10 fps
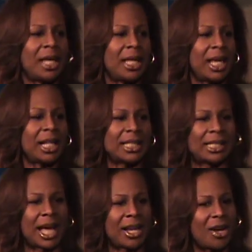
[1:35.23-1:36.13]

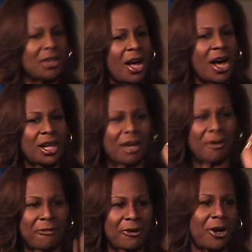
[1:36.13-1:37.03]
Kelly's got on all of
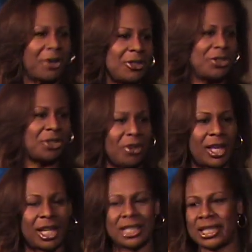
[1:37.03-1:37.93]
her furs, you know,
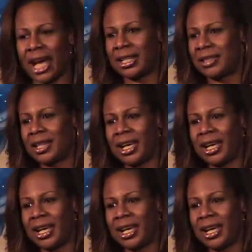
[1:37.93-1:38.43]
Kelly's got